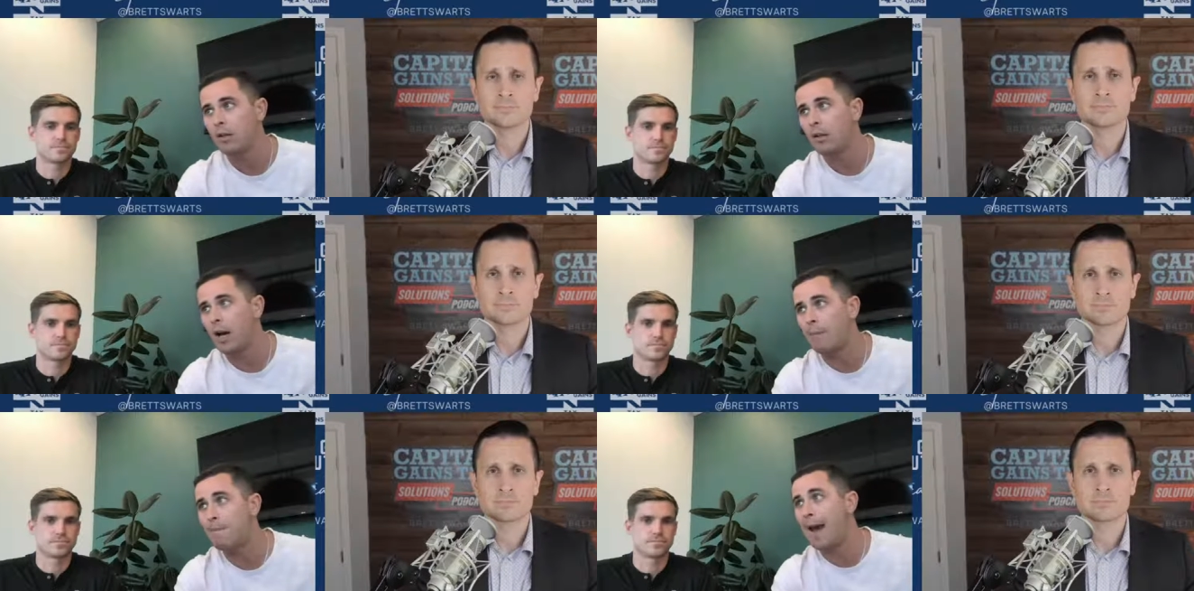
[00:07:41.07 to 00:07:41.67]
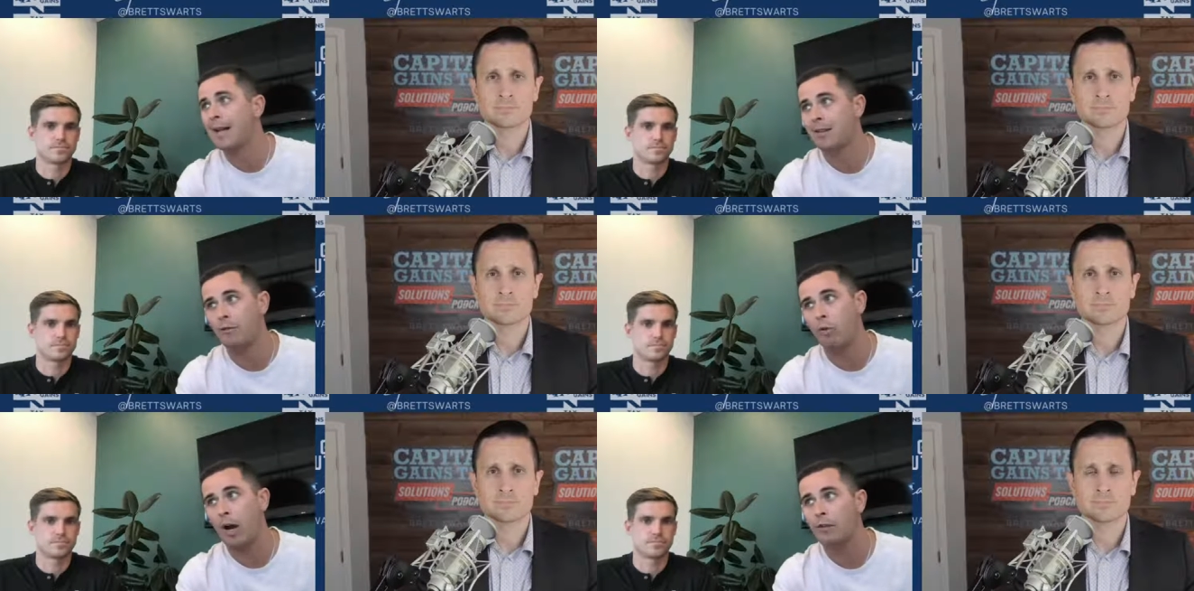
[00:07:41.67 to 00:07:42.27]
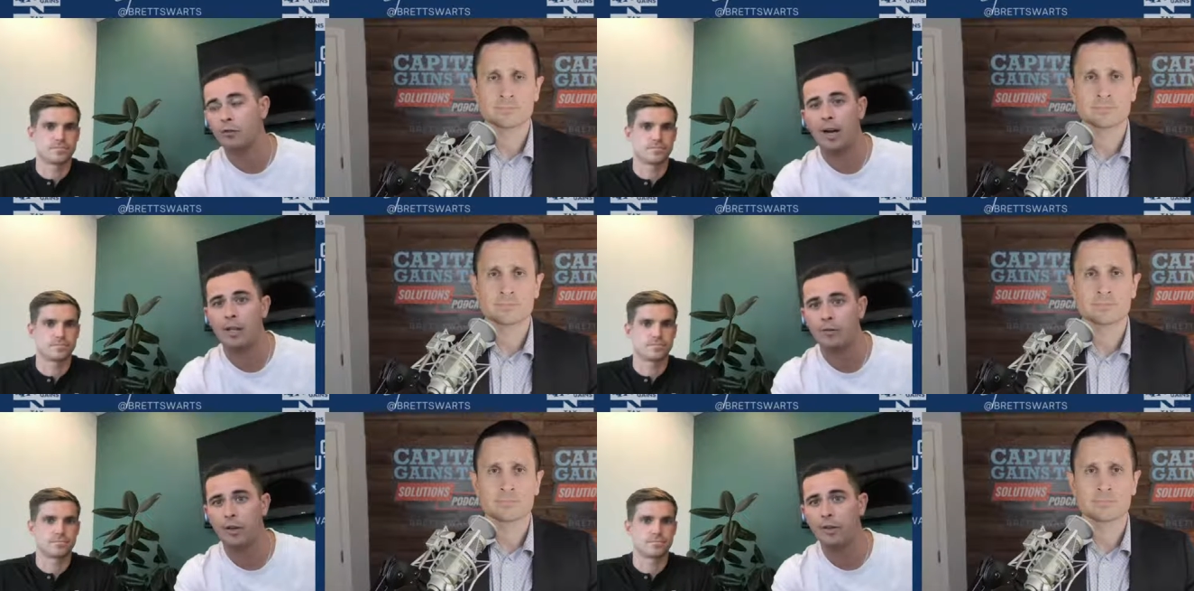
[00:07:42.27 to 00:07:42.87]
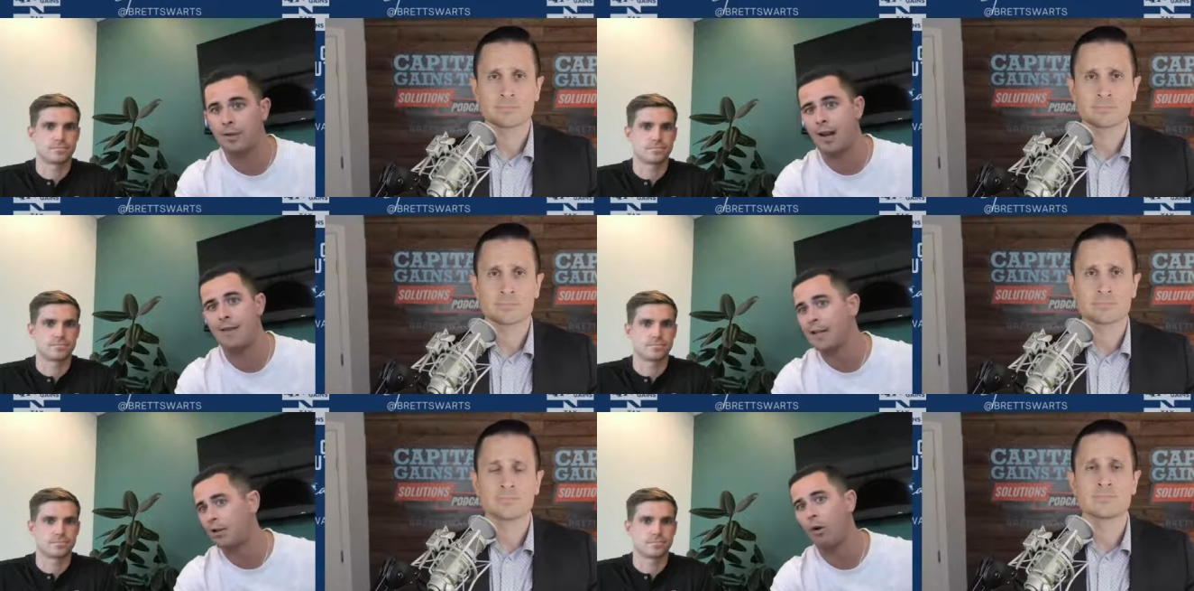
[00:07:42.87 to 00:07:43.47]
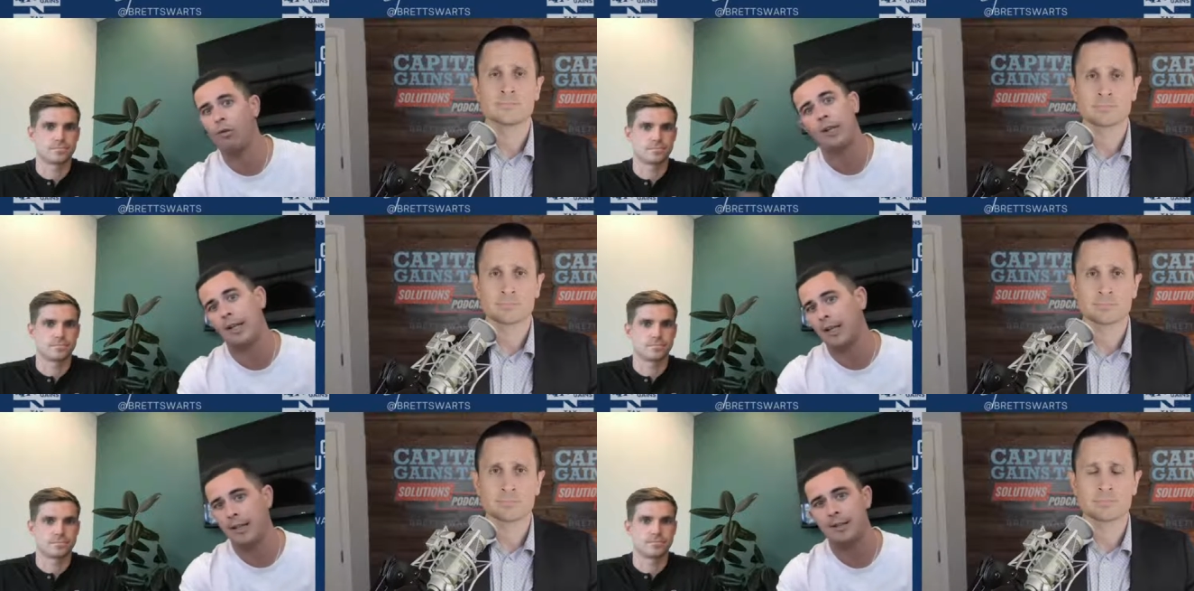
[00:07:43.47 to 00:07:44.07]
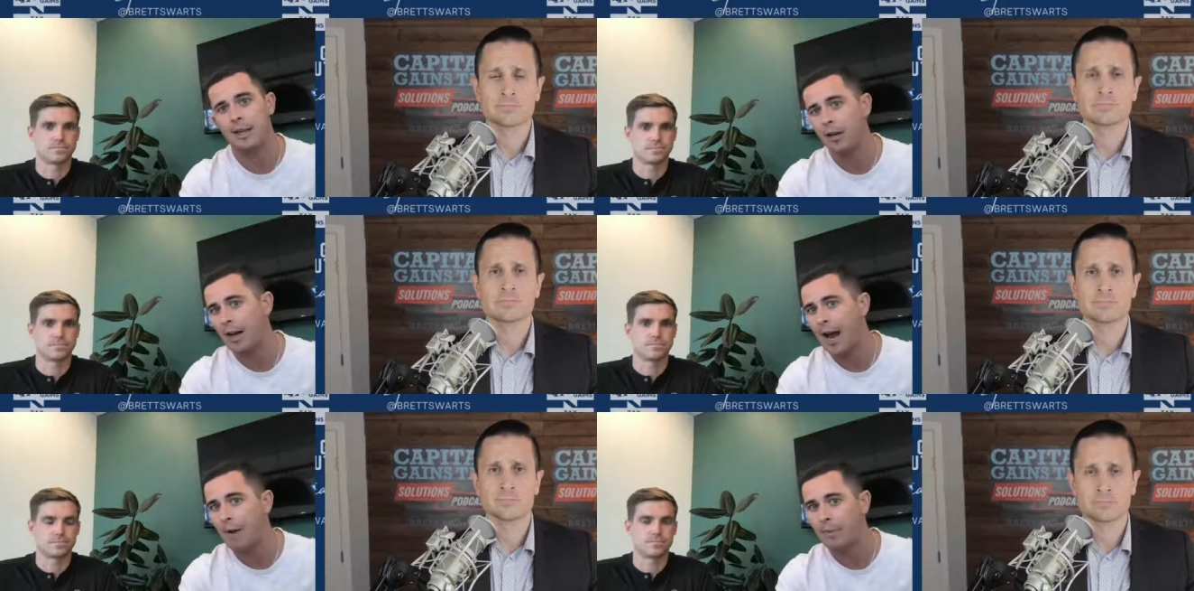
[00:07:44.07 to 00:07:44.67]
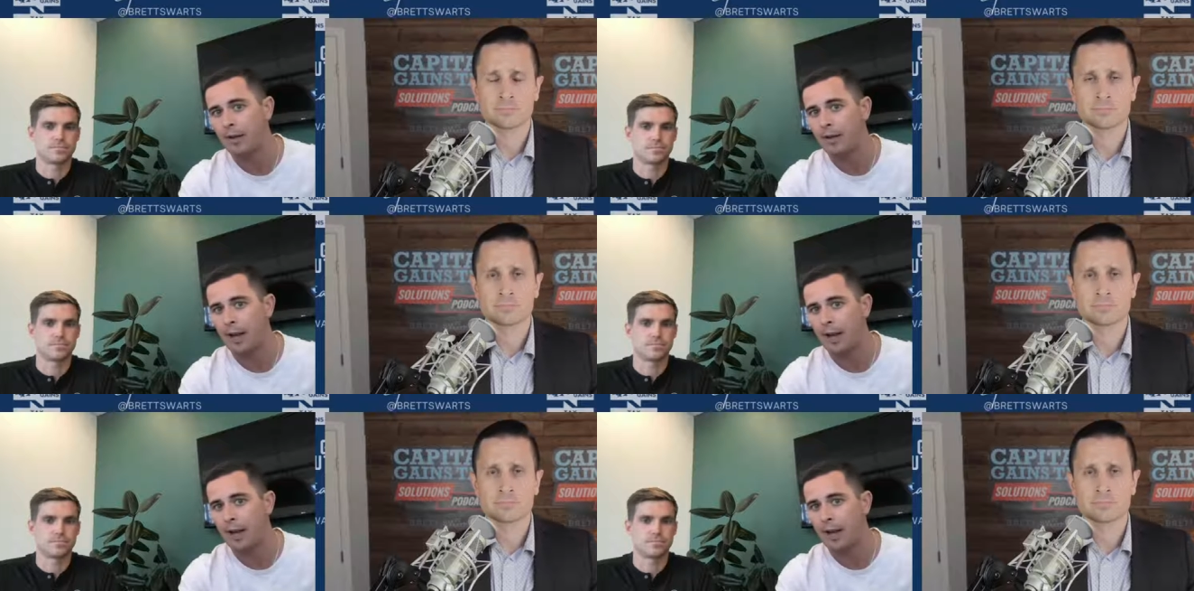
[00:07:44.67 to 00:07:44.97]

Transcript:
Speaker 1: uh, massive wealth transfers, and that's only going to continue to happen.